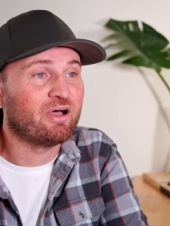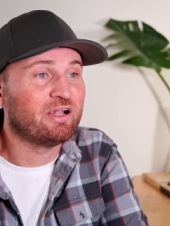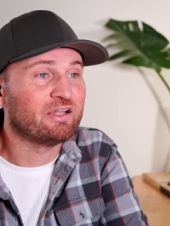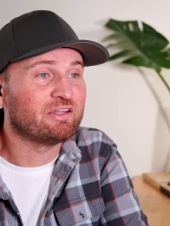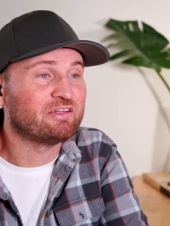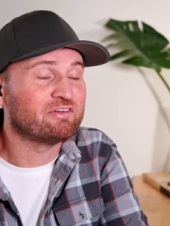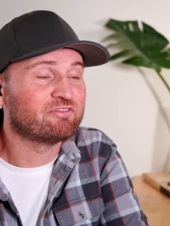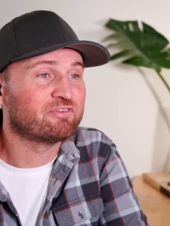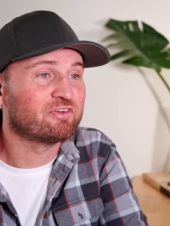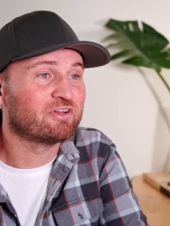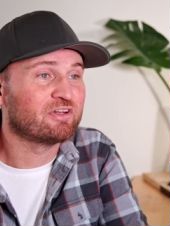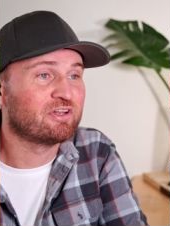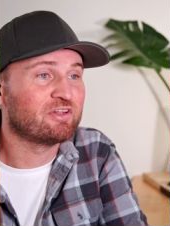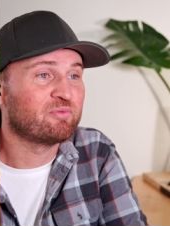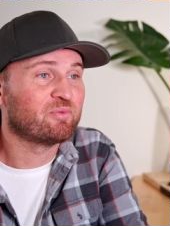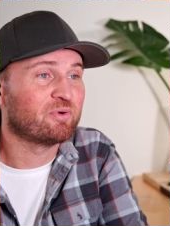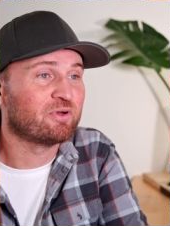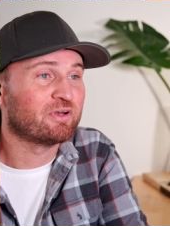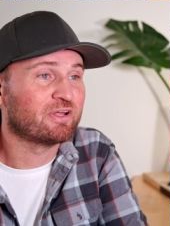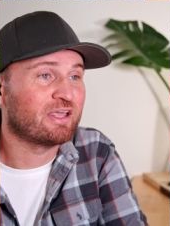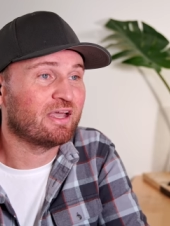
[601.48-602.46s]
I'll definitely
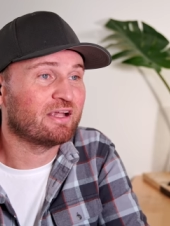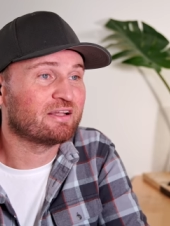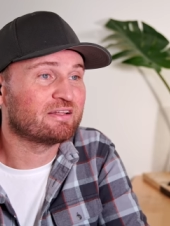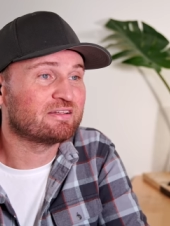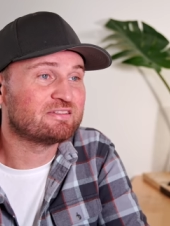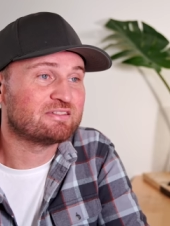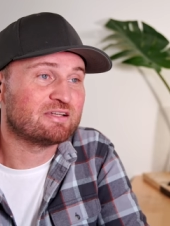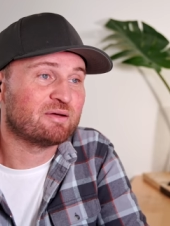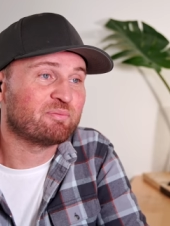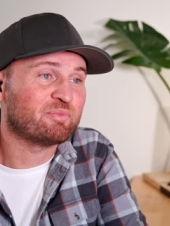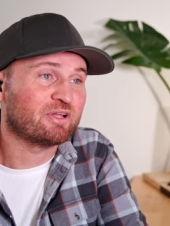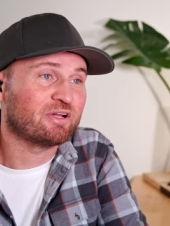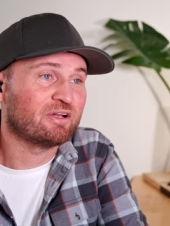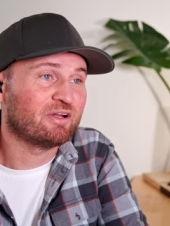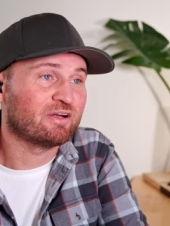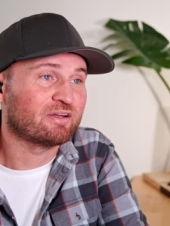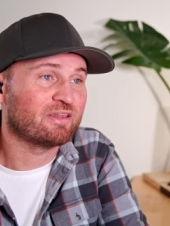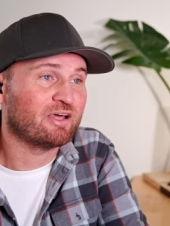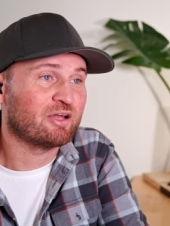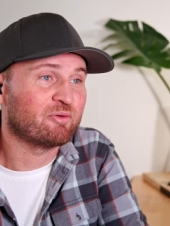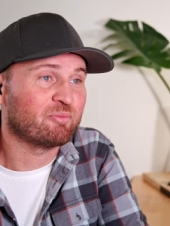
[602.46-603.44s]
want to get something
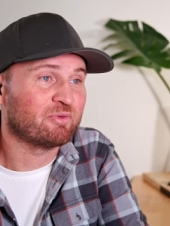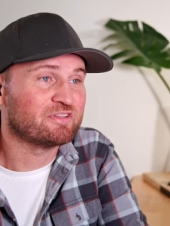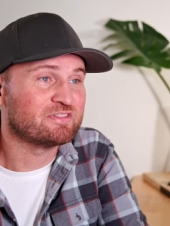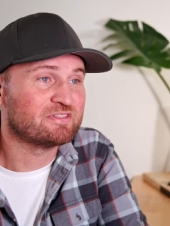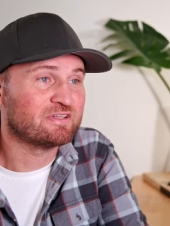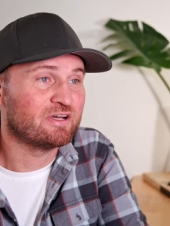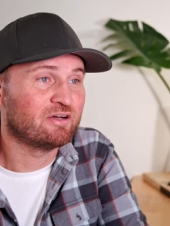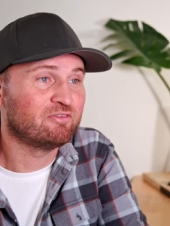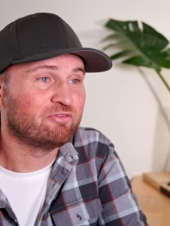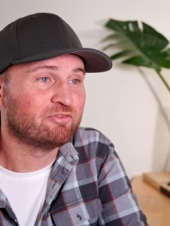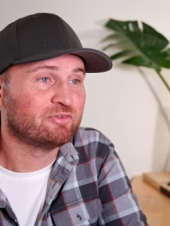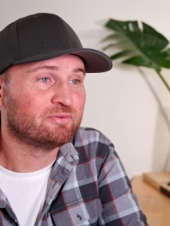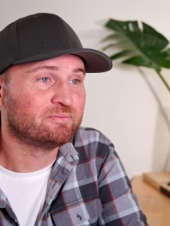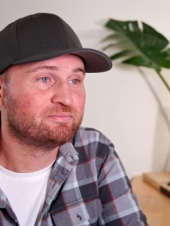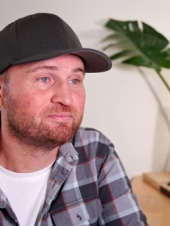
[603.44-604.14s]
like that myself